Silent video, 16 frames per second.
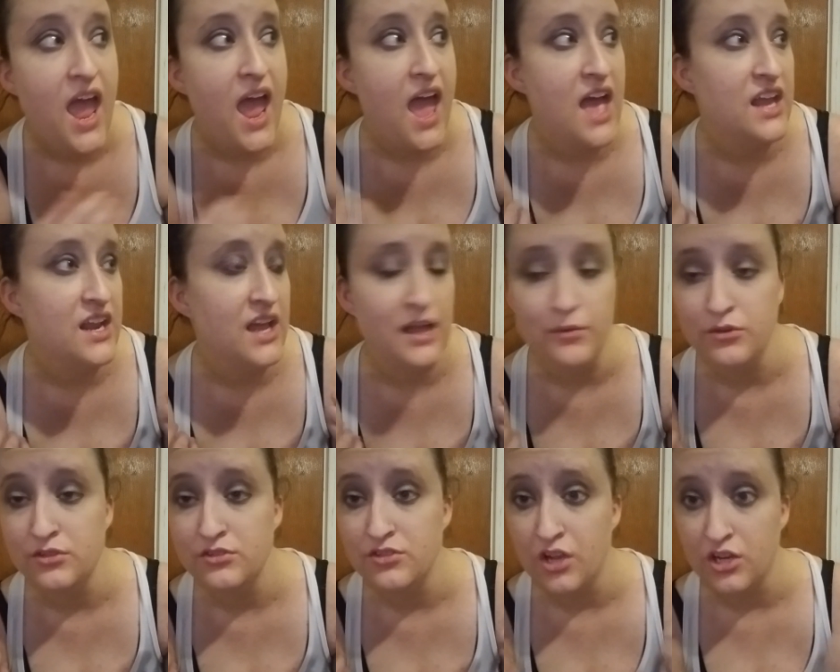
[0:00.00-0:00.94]
And I
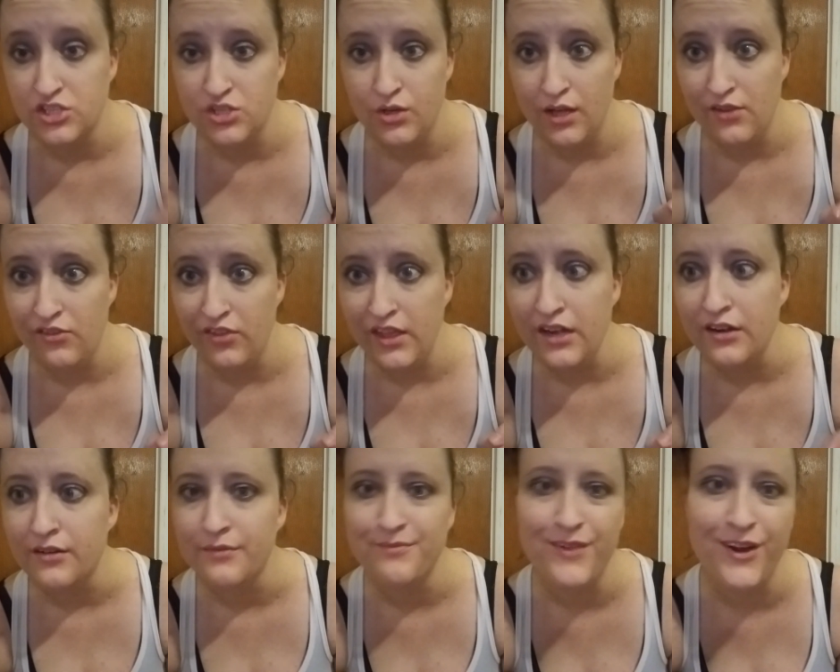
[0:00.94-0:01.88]
will talk to you guys
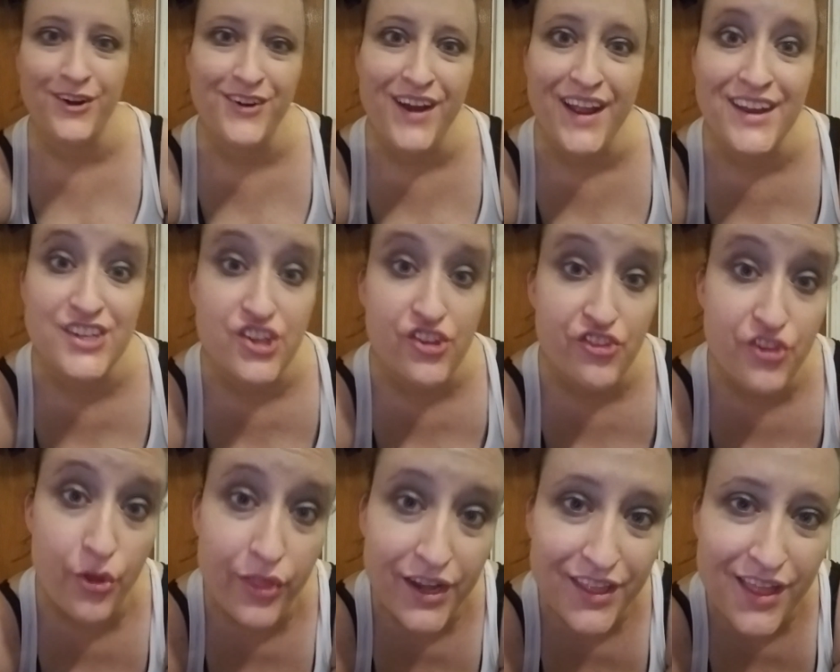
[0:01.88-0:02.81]
later. All right. Just know
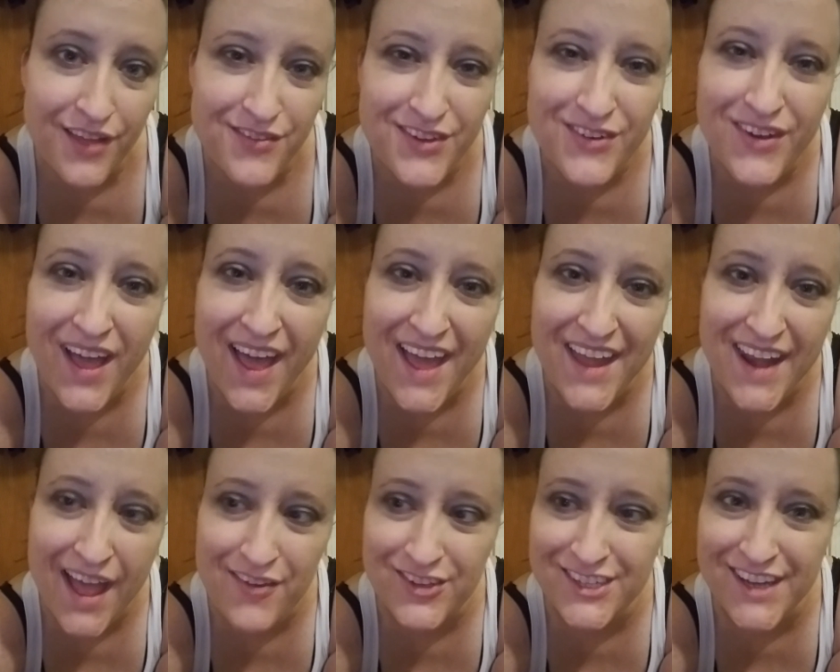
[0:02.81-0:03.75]
that I love you and
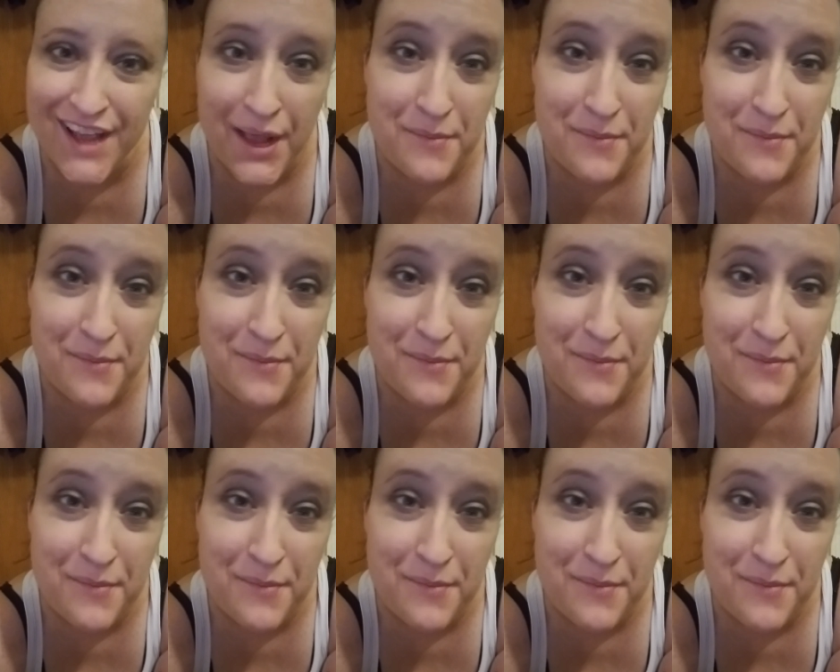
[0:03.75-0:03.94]
have a good day.